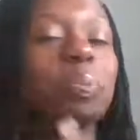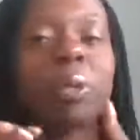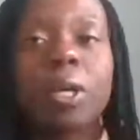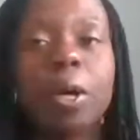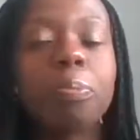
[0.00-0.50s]

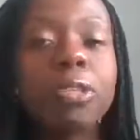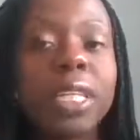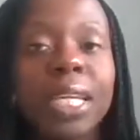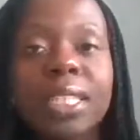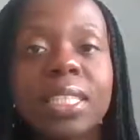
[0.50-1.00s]

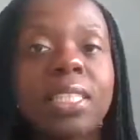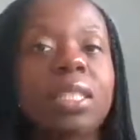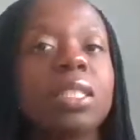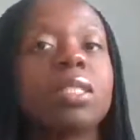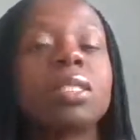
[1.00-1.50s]

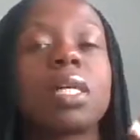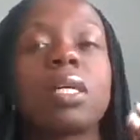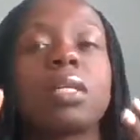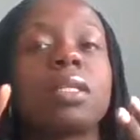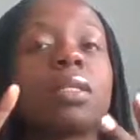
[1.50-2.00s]
precisiveness,
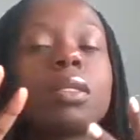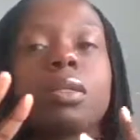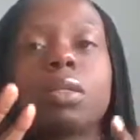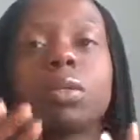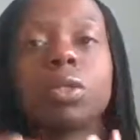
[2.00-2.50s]

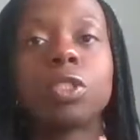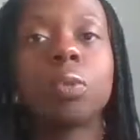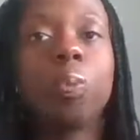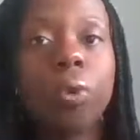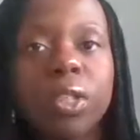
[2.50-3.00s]

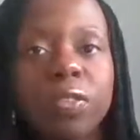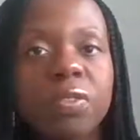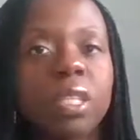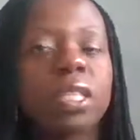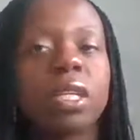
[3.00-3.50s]

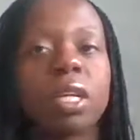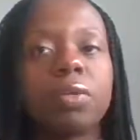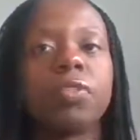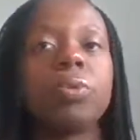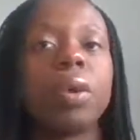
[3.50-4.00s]
supportiveness, and
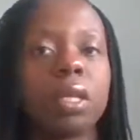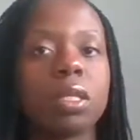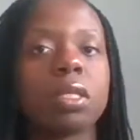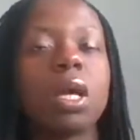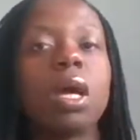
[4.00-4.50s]
a few
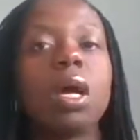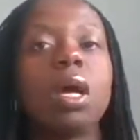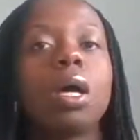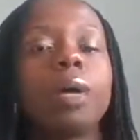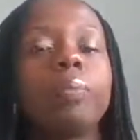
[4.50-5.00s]
others.
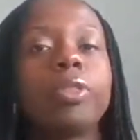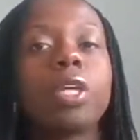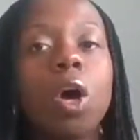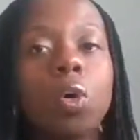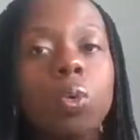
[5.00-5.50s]

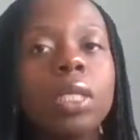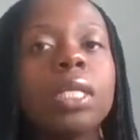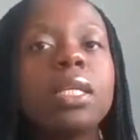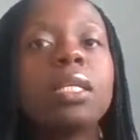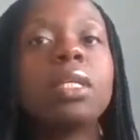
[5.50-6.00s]
The
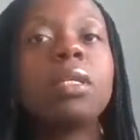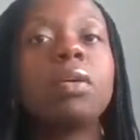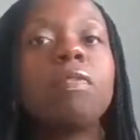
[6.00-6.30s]
only